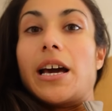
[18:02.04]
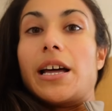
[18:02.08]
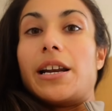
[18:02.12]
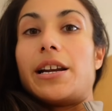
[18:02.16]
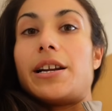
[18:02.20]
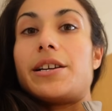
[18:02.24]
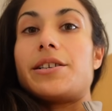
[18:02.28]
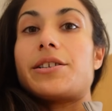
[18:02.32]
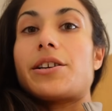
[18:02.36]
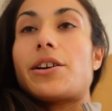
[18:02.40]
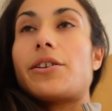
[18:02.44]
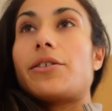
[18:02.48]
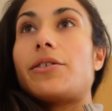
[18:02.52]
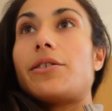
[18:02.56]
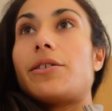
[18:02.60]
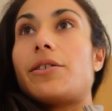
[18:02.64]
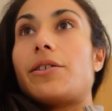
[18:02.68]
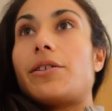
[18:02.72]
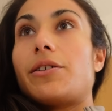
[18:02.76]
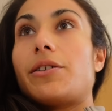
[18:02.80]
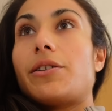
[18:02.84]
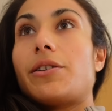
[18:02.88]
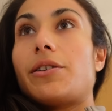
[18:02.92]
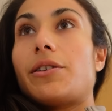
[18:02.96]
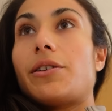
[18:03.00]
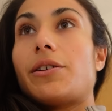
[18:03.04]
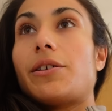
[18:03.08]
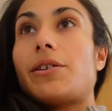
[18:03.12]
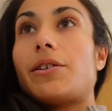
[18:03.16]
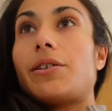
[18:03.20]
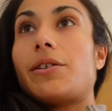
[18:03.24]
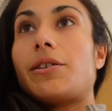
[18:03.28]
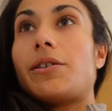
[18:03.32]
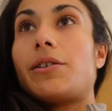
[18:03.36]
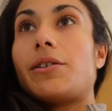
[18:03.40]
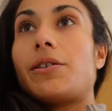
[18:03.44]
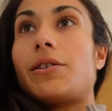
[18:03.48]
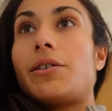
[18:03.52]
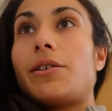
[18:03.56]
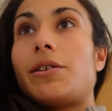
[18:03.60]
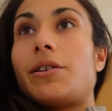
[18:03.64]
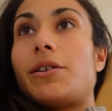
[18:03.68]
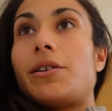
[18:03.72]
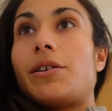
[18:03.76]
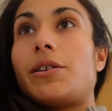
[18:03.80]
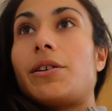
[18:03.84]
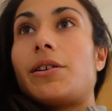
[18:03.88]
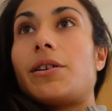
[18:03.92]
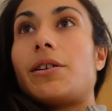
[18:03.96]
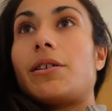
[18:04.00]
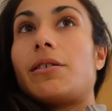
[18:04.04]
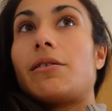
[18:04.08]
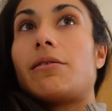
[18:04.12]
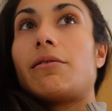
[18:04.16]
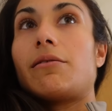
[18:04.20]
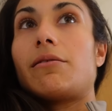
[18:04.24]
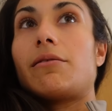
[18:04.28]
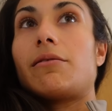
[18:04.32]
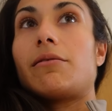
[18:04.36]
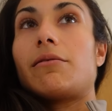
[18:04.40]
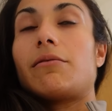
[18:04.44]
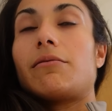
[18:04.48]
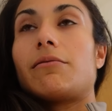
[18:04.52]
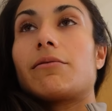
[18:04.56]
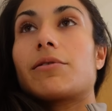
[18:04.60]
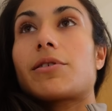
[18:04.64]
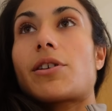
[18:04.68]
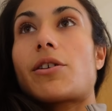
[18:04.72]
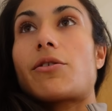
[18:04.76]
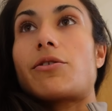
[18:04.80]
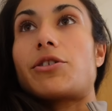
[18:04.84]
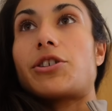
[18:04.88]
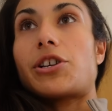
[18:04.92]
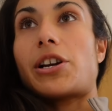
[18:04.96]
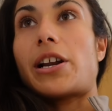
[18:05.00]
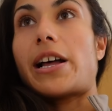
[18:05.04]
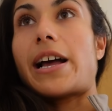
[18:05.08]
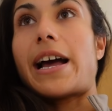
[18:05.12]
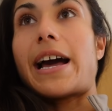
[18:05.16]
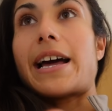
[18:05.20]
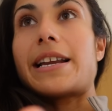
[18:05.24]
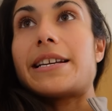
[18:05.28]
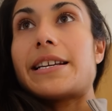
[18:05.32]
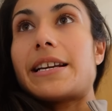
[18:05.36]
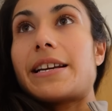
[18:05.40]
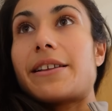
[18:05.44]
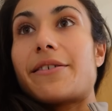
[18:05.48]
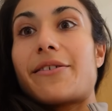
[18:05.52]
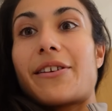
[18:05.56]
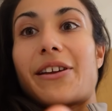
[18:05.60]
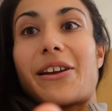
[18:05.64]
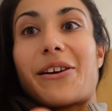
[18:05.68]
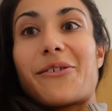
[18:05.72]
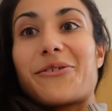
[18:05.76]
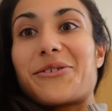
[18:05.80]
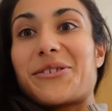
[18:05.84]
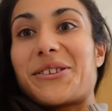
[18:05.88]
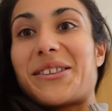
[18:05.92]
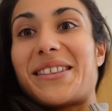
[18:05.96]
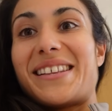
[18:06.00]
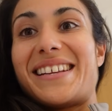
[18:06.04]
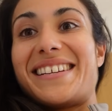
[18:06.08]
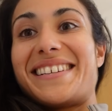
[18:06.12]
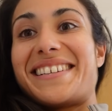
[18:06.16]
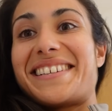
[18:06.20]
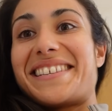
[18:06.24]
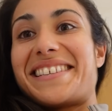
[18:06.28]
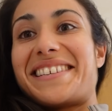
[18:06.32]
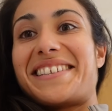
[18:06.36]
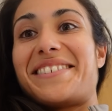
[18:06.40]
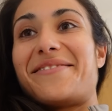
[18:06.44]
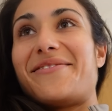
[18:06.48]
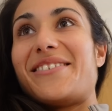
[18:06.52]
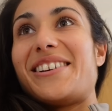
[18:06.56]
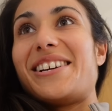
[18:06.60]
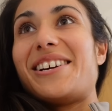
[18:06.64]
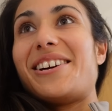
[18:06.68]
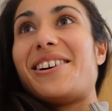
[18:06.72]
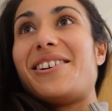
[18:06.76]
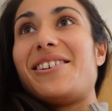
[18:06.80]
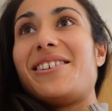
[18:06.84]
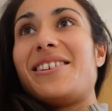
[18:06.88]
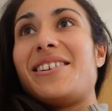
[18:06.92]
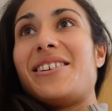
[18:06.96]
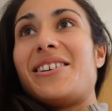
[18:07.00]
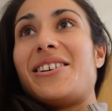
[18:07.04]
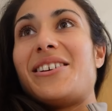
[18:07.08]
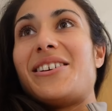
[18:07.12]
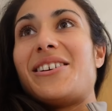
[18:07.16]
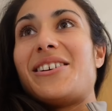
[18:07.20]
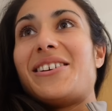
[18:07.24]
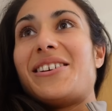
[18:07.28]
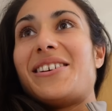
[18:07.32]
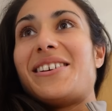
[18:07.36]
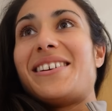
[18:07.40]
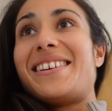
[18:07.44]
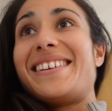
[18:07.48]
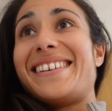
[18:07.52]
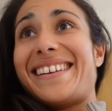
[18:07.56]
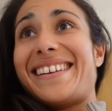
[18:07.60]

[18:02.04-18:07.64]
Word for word: I'd I do not I'd find that boring. So shall I add anything else in this, to this video? Are they still there?